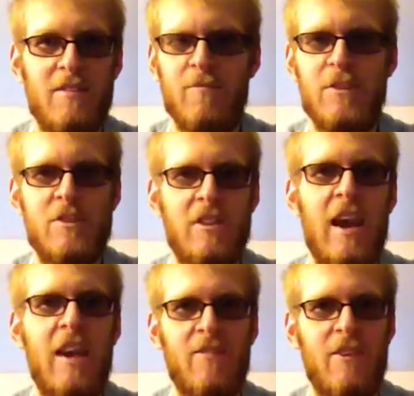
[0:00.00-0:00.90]
which is
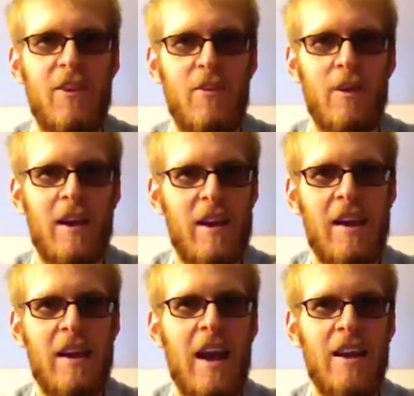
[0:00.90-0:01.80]
kind of another way,
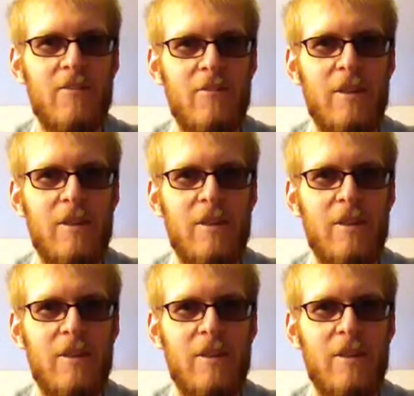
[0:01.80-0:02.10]
a kind of